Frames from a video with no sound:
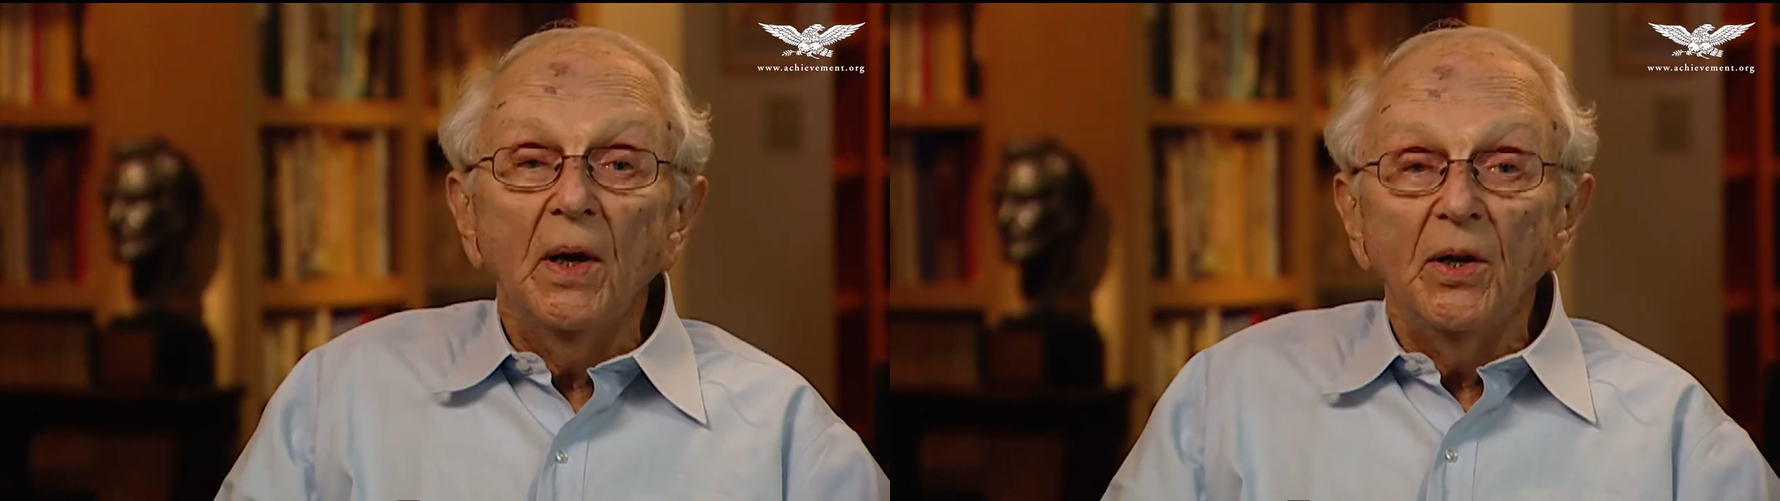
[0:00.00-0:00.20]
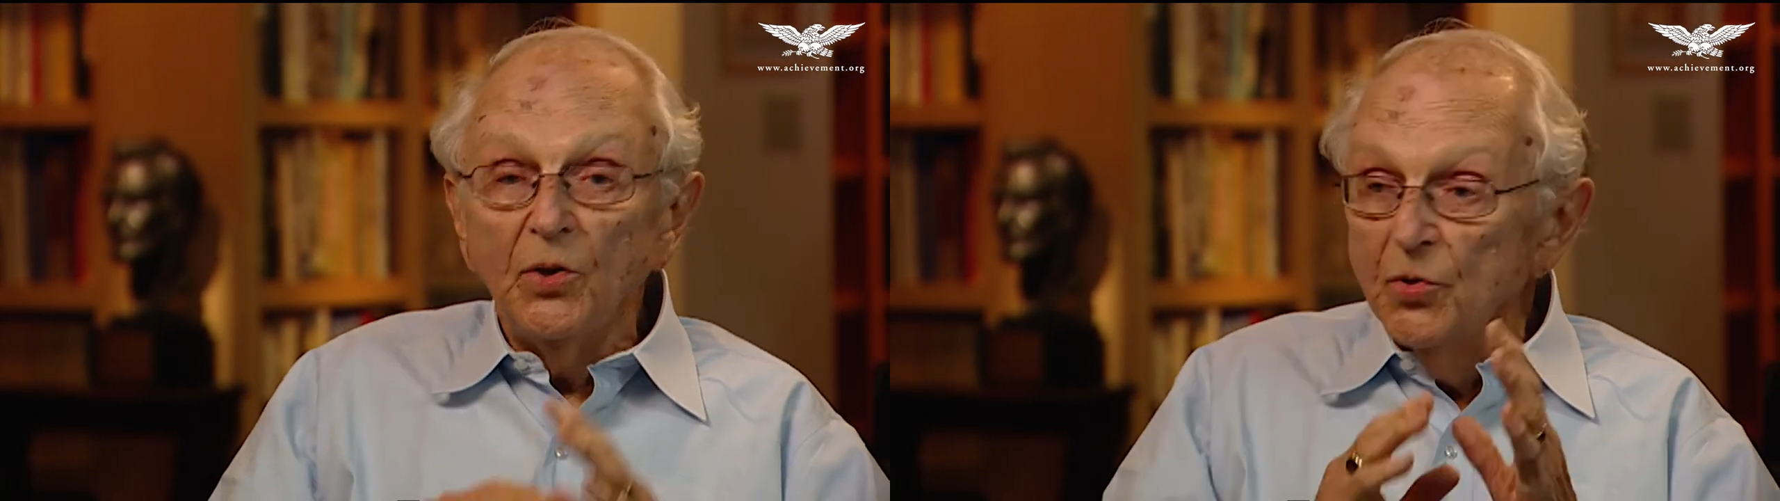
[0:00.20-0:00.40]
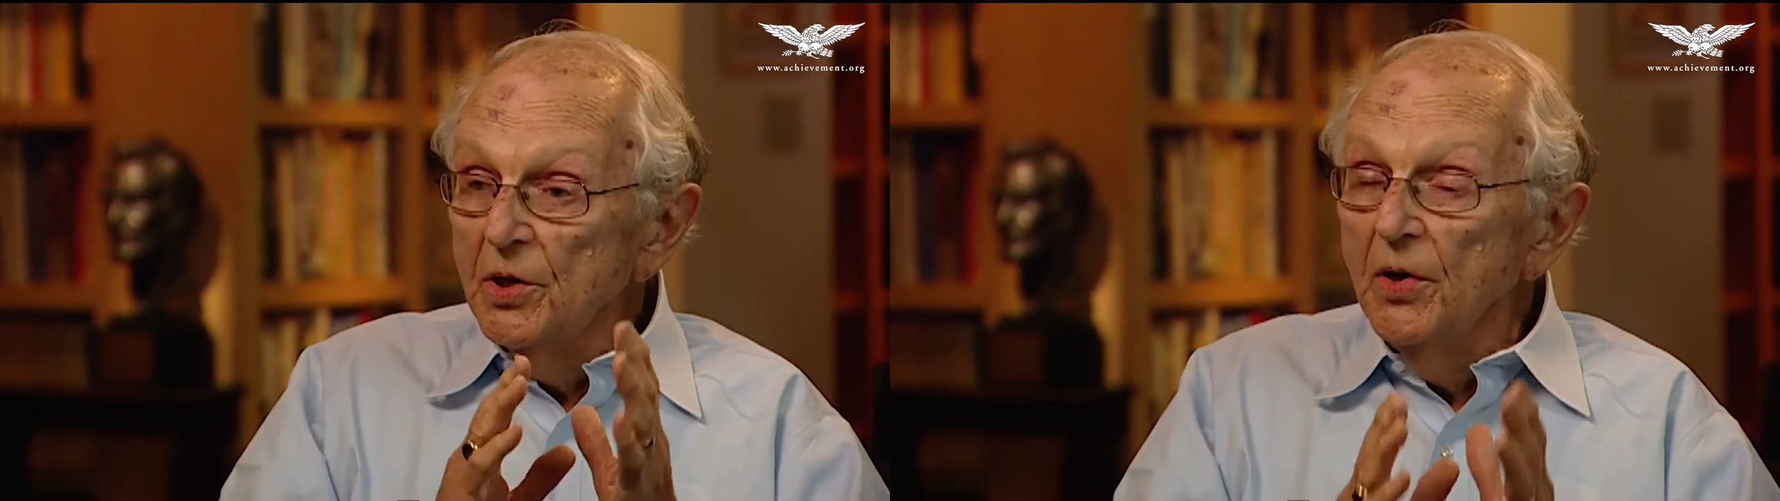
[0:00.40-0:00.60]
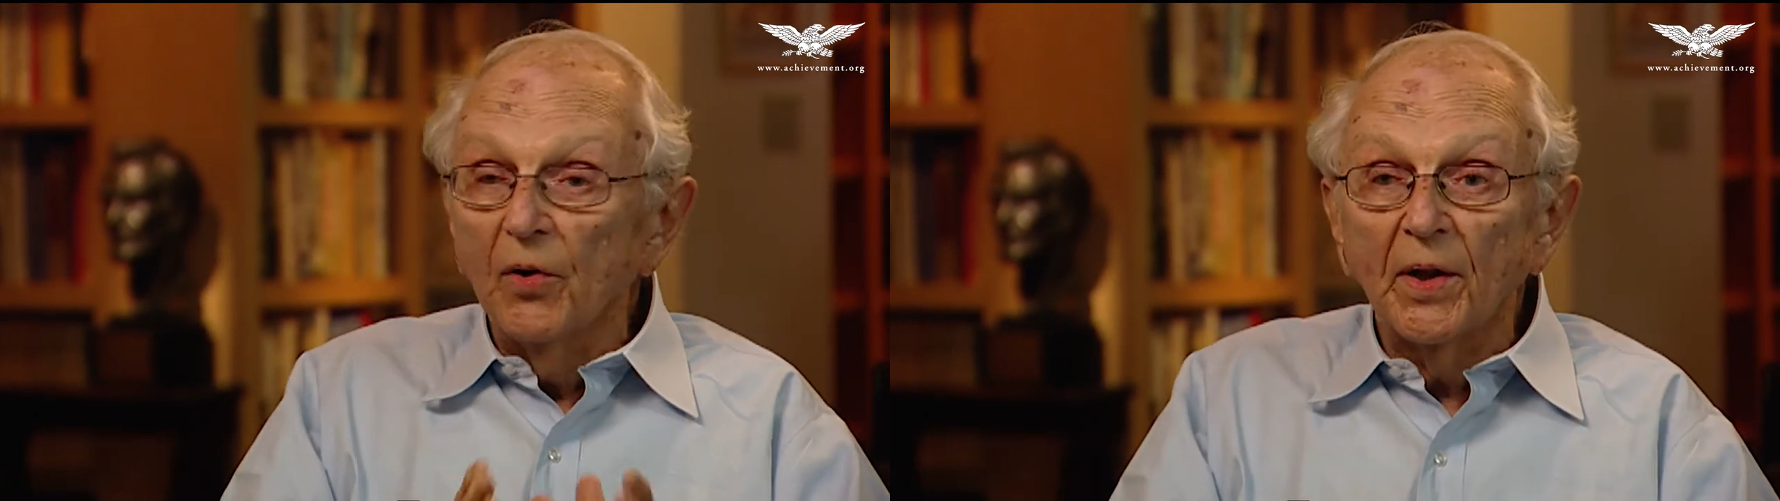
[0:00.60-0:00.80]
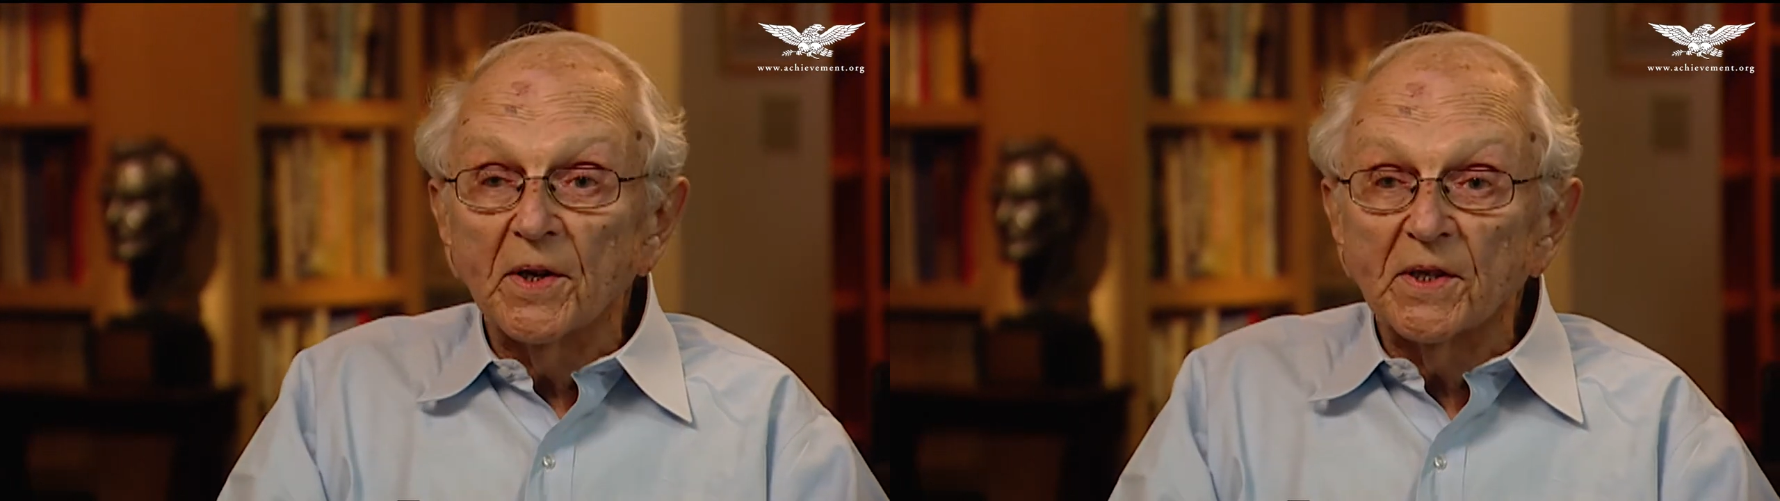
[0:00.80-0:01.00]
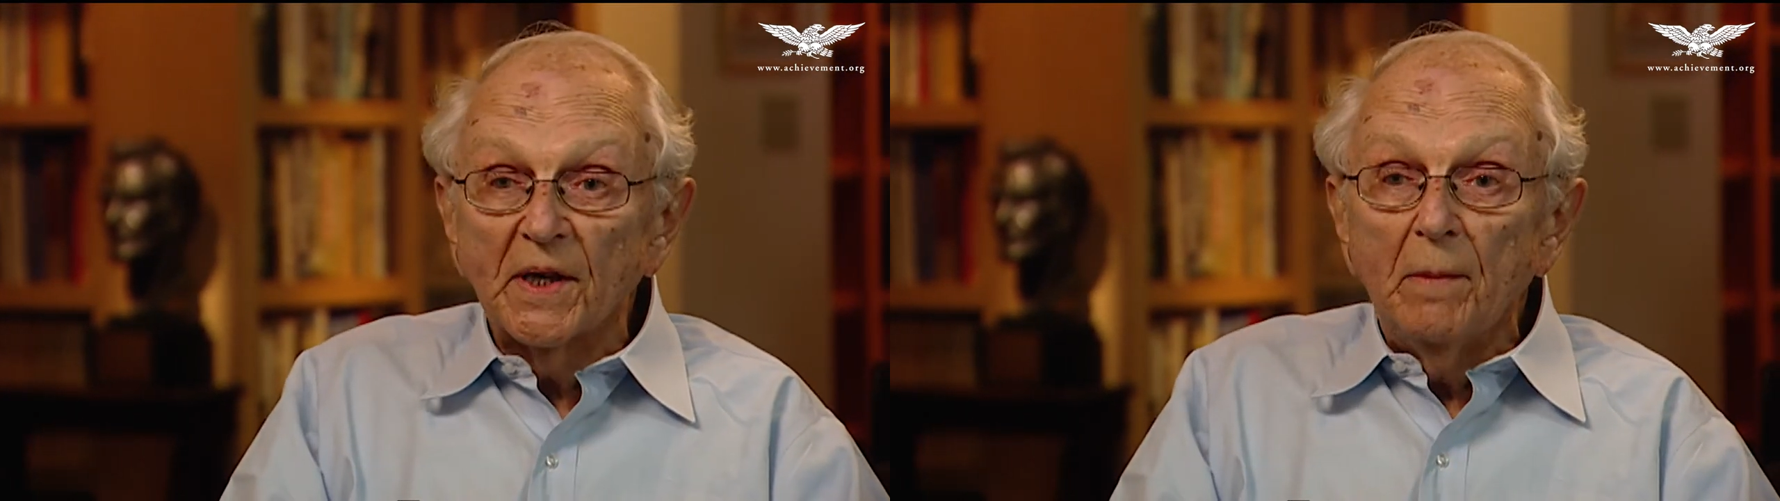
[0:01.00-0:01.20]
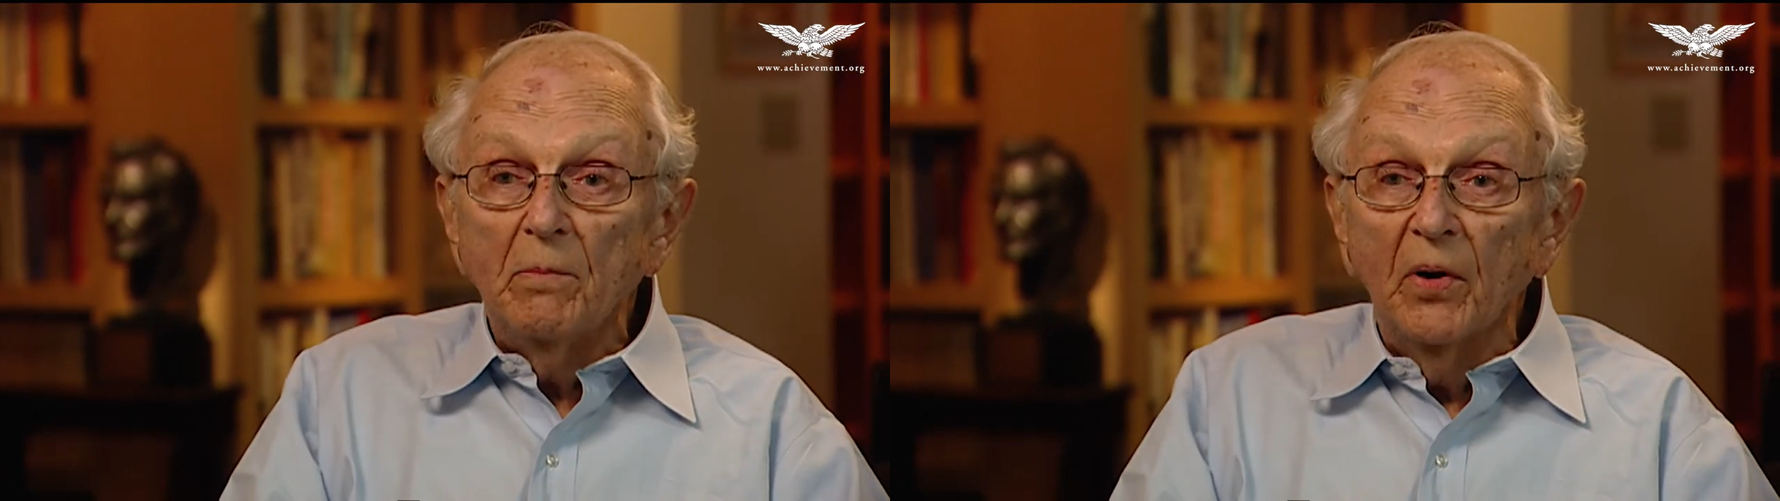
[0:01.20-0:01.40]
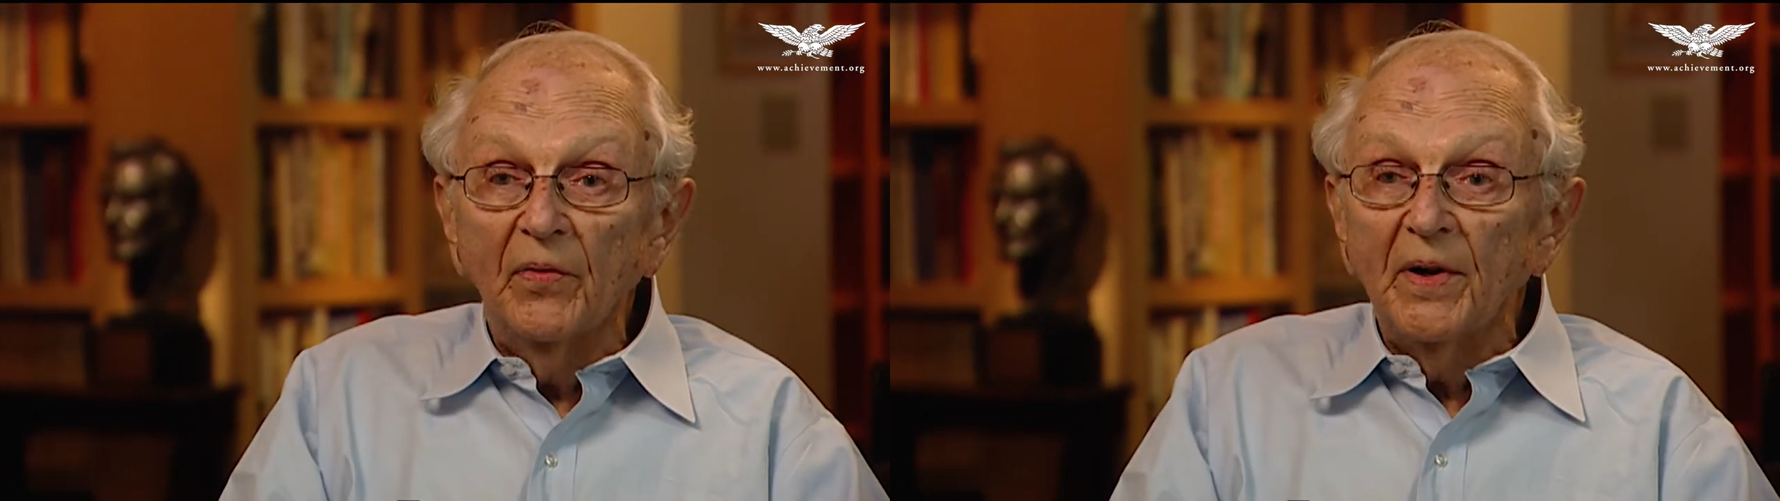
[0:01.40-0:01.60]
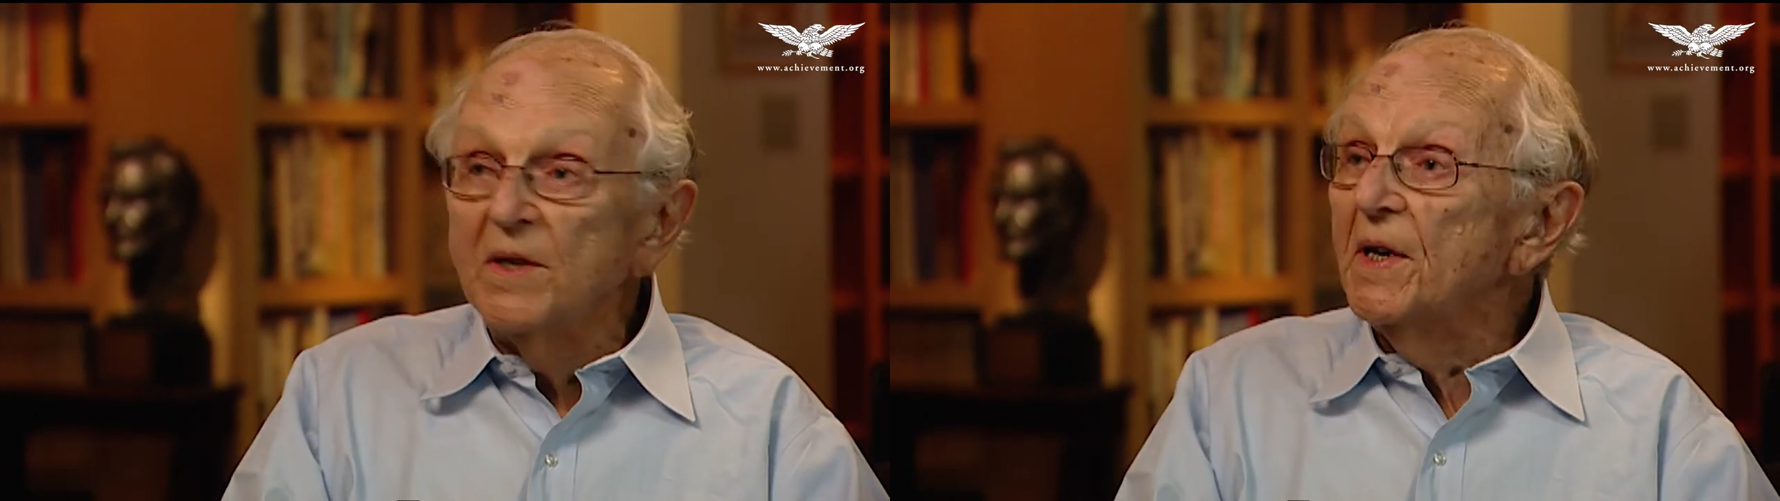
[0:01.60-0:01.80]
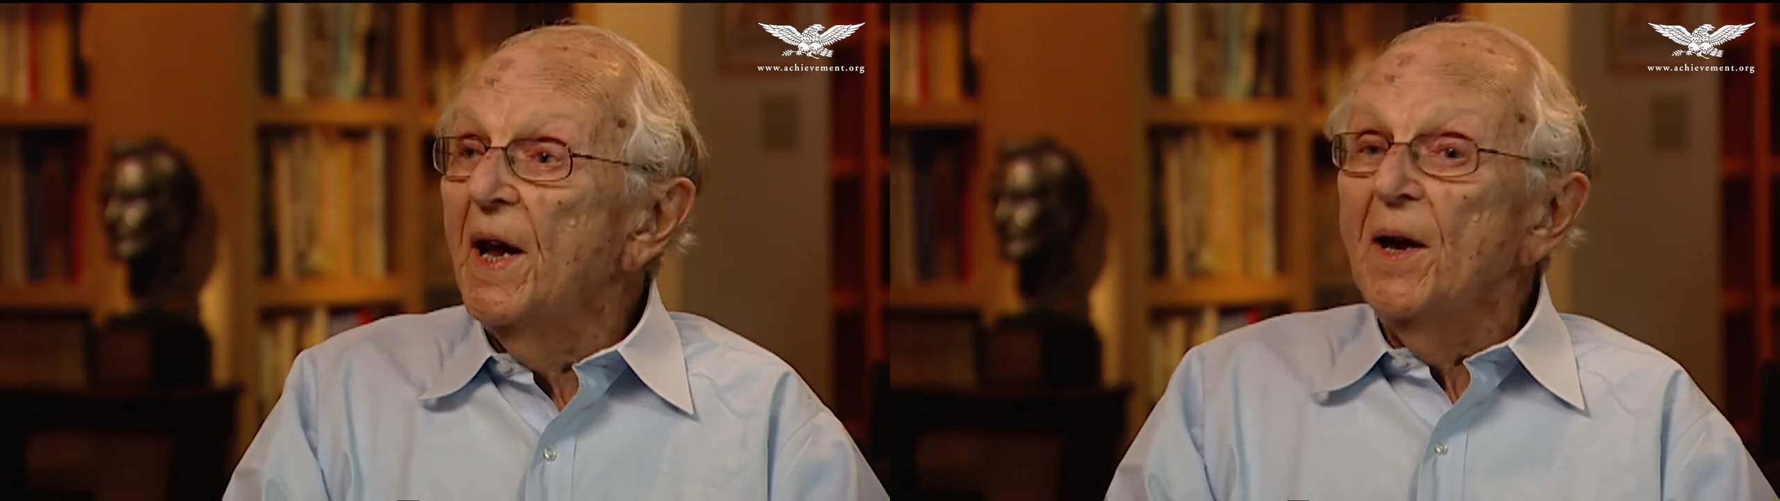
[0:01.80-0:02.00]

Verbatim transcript: usually rather sombre face.